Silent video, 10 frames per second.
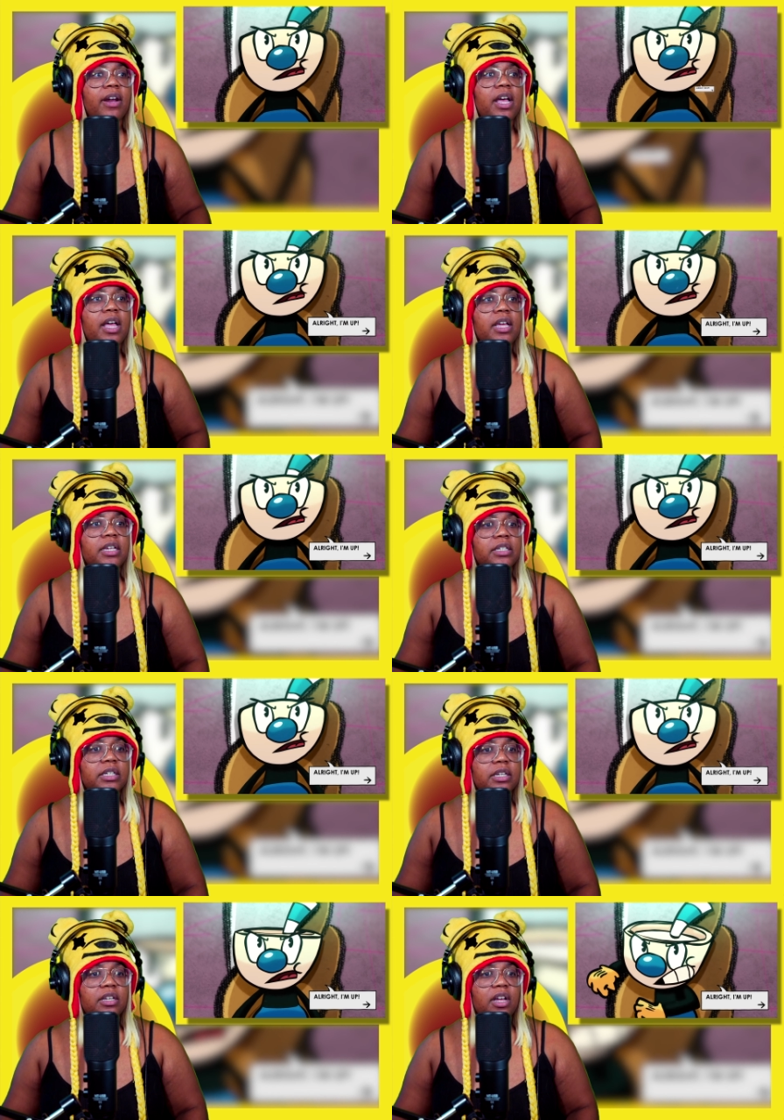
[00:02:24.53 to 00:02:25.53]
huh?
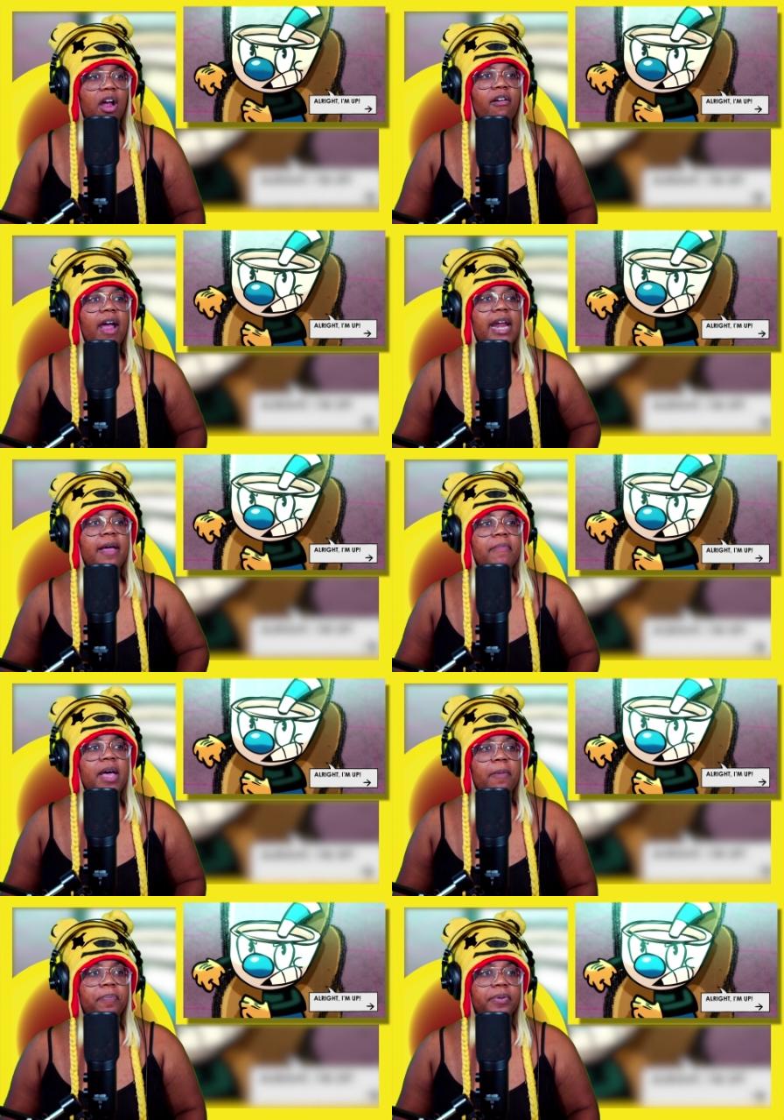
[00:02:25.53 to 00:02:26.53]
All right, I'm up.